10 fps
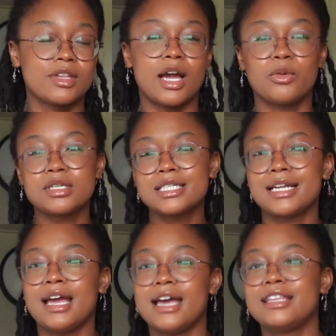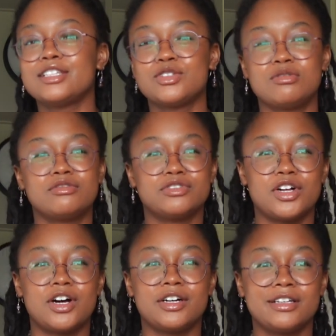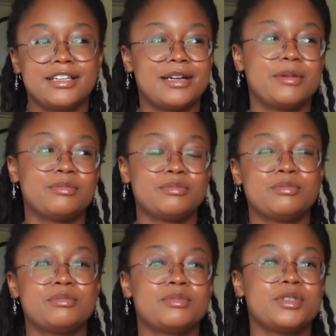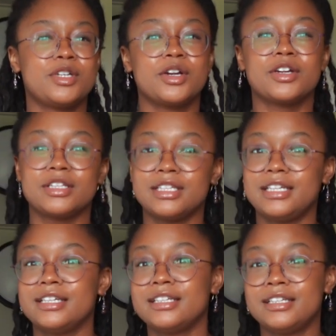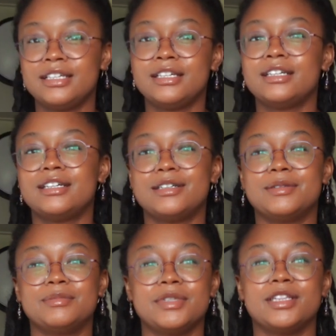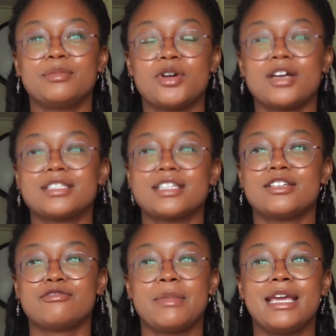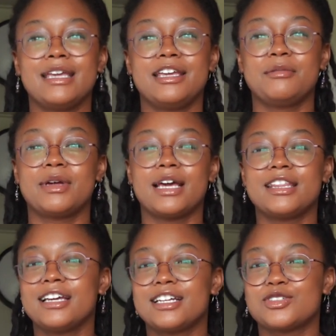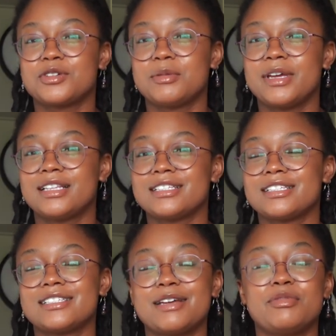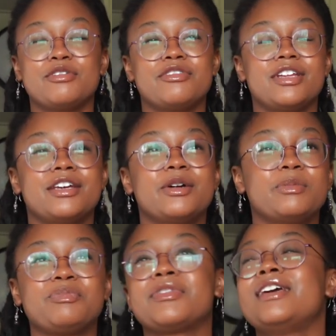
I was gonna add this to a vlog that I'm currently in the process of making, but I think I just want to make this a separate video.